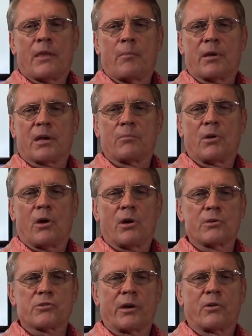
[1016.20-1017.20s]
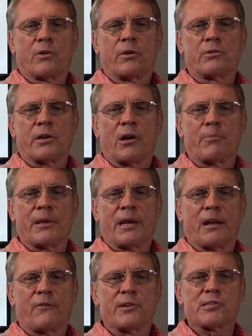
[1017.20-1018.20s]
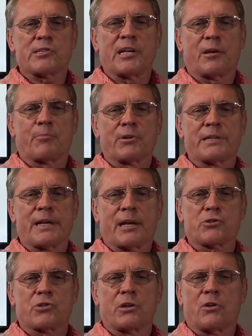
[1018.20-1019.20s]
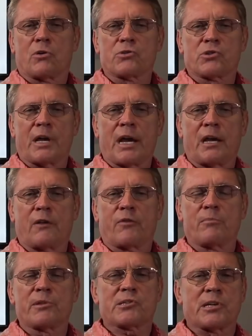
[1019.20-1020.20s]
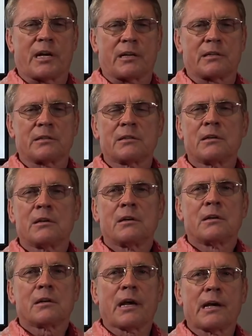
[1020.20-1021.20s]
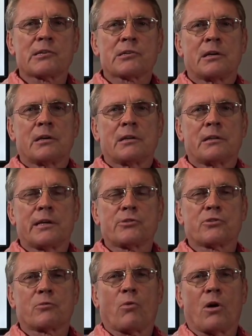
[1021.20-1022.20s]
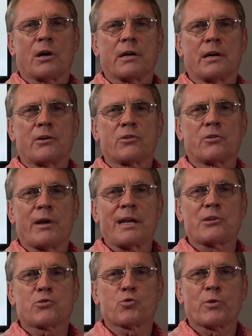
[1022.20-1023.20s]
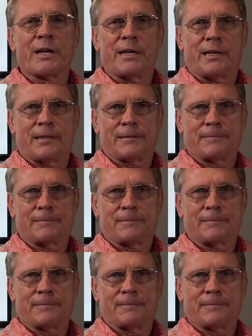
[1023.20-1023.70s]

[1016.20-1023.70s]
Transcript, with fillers: They become larger in order to help the elephants seek protection or shade from the sun. Guys, they should walk under a tree.